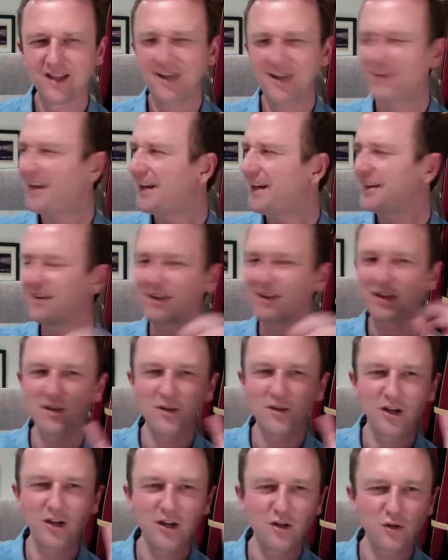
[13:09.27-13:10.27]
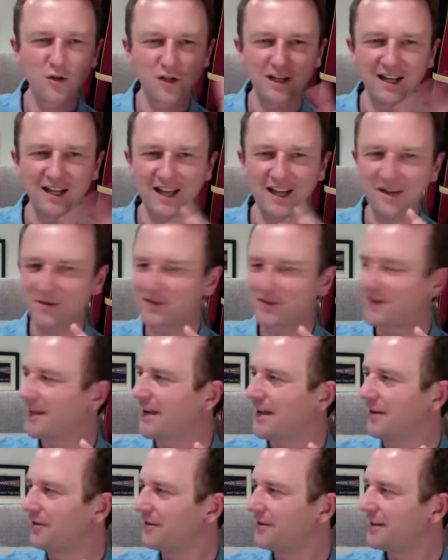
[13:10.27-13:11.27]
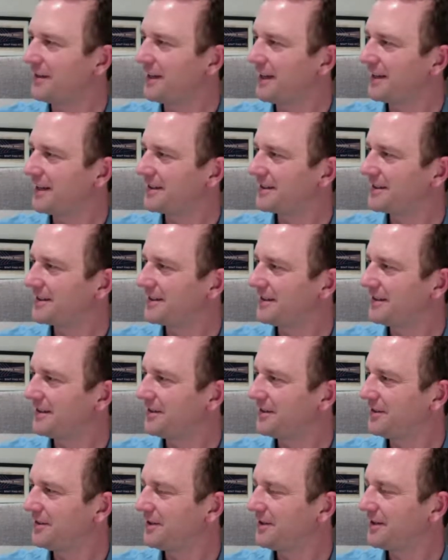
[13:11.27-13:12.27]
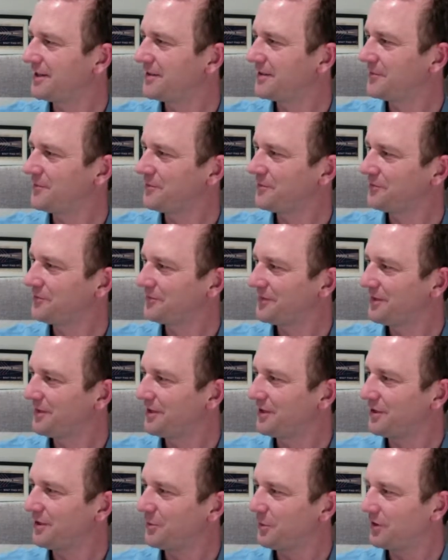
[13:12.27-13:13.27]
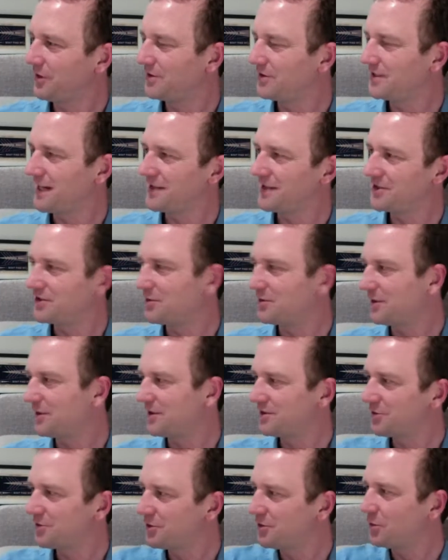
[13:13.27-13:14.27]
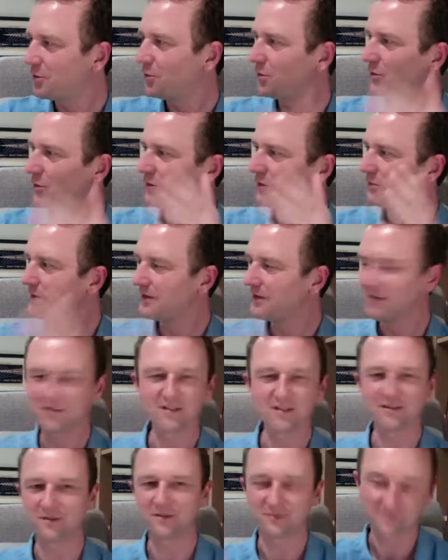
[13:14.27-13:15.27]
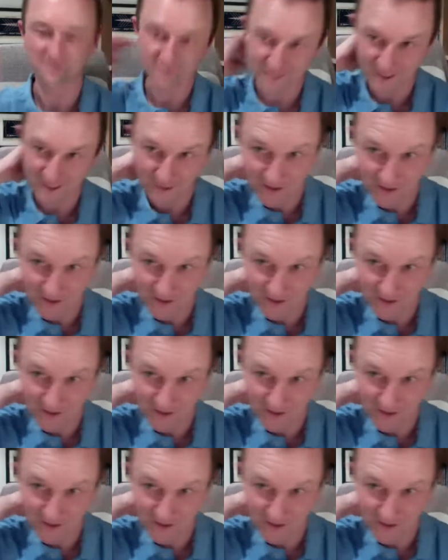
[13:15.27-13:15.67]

And they had like a crooked house there, and they had one of those houses you went through the wall of mirrors. Oh, anyway.